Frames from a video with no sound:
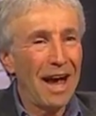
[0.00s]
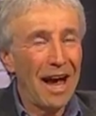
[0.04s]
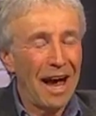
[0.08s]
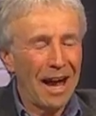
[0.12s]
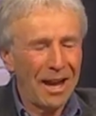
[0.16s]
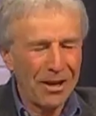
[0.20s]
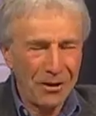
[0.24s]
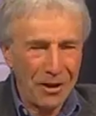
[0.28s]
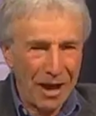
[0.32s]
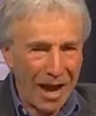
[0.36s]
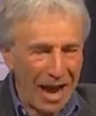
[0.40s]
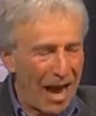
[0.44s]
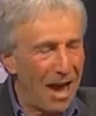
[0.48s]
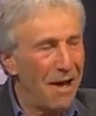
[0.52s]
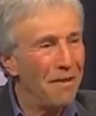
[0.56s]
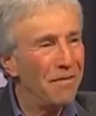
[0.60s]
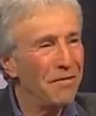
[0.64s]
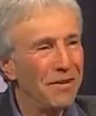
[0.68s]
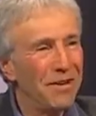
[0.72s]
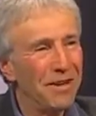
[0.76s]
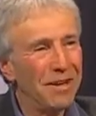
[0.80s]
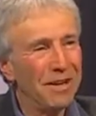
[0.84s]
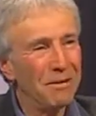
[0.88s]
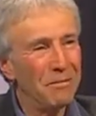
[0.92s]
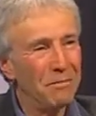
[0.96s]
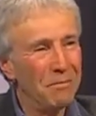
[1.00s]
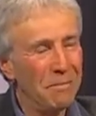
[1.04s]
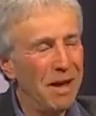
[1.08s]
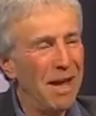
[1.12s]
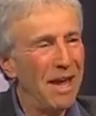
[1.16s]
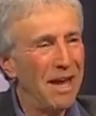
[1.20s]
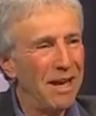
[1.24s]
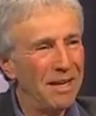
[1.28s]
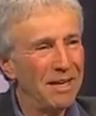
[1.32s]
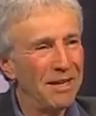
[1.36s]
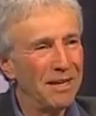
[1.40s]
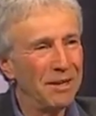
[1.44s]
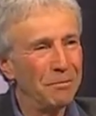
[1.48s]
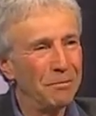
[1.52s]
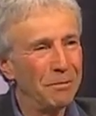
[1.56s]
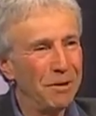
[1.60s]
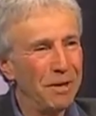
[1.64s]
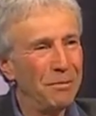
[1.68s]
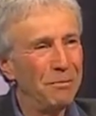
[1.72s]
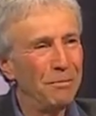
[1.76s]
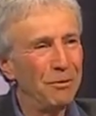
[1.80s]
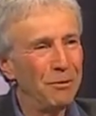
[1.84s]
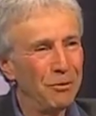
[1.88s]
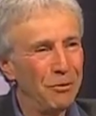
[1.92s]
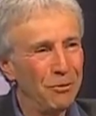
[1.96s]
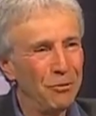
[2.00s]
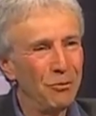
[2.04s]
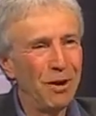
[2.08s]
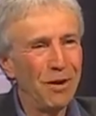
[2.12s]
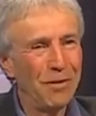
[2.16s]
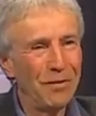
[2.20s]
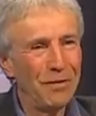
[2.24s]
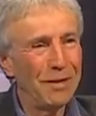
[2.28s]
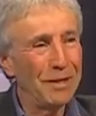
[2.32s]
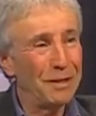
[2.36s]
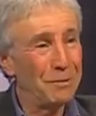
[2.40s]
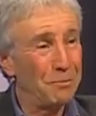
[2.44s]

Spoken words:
you have to commend the people who run this